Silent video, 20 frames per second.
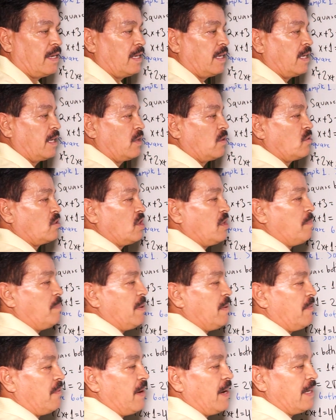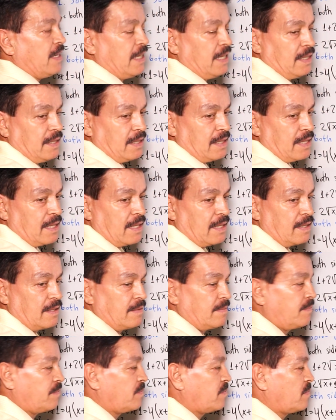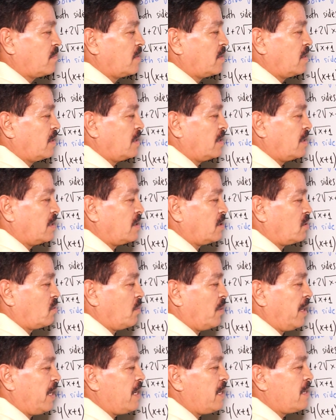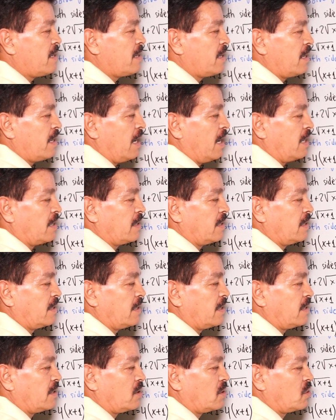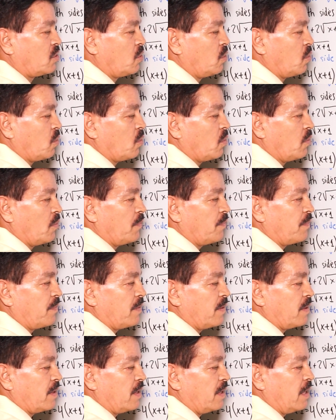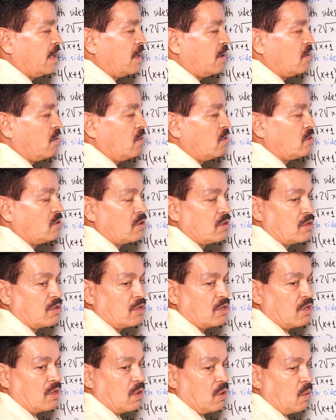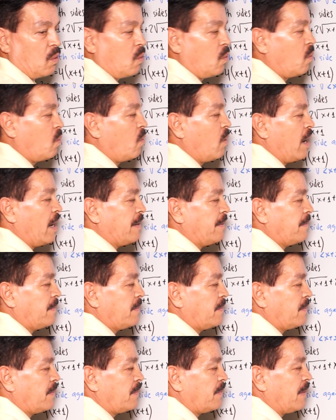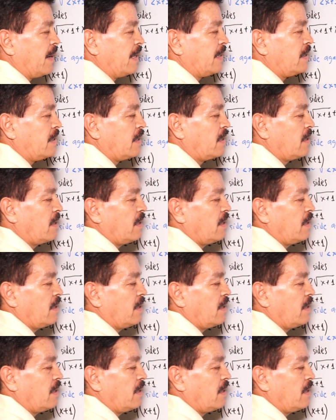You simplify this. This is 3 and this is 2 equals 1, right?